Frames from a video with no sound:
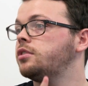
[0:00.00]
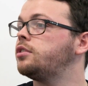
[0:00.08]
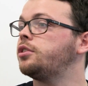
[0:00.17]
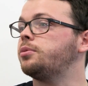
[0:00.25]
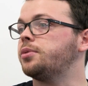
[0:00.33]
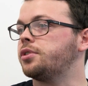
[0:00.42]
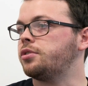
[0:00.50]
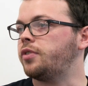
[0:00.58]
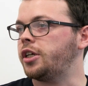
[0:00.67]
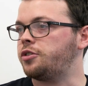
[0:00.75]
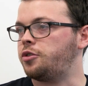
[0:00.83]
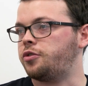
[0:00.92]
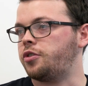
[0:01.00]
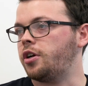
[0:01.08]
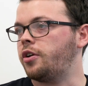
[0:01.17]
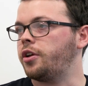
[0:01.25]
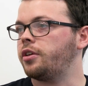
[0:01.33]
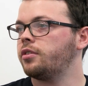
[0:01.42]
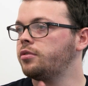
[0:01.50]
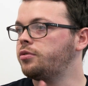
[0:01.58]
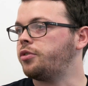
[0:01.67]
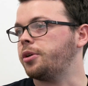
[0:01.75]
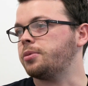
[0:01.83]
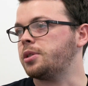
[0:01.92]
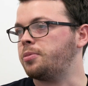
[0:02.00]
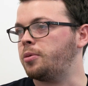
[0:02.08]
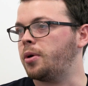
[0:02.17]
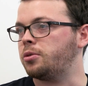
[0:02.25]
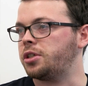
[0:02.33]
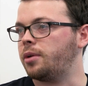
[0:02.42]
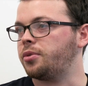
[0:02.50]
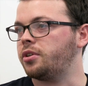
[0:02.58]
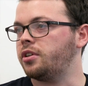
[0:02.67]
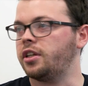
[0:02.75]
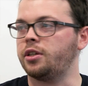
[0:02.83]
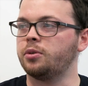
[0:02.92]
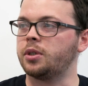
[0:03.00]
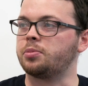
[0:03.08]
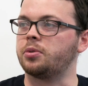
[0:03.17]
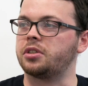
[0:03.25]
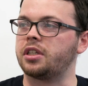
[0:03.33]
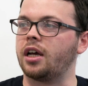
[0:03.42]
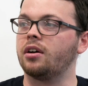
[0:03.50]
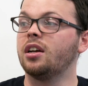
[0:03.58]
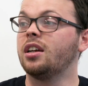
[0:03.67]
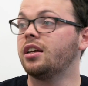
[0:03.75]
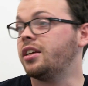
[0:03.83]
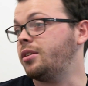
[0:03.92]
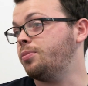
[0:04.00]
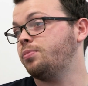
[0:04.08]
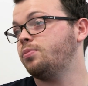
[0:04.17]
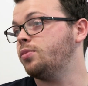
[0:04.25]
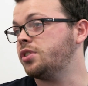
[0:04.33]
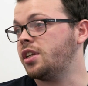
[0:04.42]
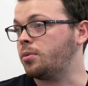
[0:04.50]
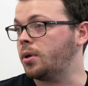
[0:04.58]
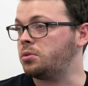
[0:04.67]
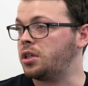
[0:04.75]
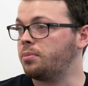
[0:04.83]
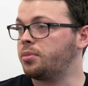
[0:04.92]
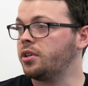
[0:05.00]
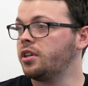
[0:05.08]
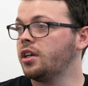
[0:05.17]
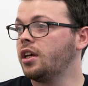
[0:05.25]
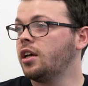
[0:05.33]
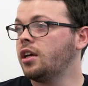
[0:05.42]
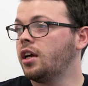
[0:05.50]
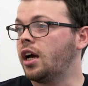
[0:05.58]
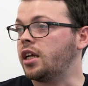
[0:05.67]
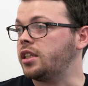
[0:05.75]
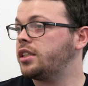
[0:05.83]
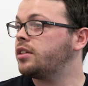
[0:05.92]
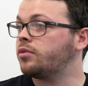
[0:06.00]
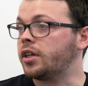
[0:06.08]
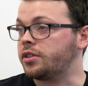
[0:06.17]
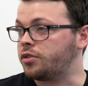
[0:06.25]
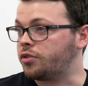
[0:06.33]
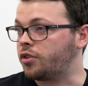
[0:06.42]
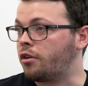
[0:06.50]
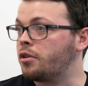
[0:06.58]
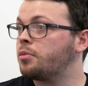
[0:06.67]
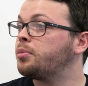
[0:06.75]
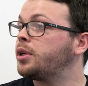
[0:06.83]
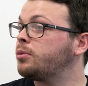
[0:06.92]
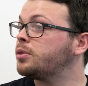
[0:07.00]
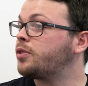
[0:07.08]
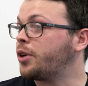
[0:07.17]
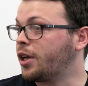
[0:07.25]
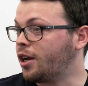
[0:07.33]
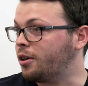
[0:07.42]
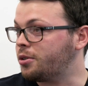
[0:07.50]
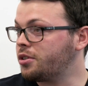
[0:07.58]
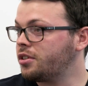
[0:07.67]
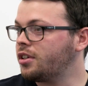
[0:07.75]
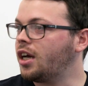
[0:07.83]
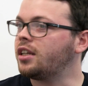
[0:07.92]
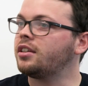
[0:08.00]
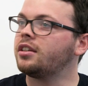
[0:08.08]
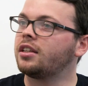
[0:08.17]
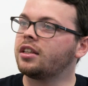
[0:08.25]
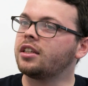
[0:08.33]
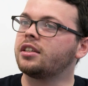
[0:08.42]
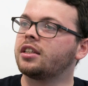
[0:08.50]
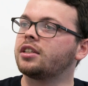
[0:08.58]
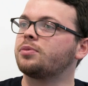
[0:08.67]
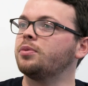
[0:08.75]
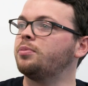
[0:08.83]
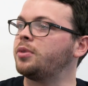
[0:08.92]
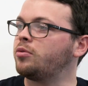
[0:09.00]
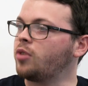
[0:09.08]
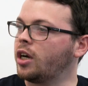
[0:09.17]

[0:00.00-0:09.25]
two was to race for Ferrari, three was to be world champion. And he always pointed out he was never world champion and he didn't race for Ferrari, but he was very close. And th this wouldn't be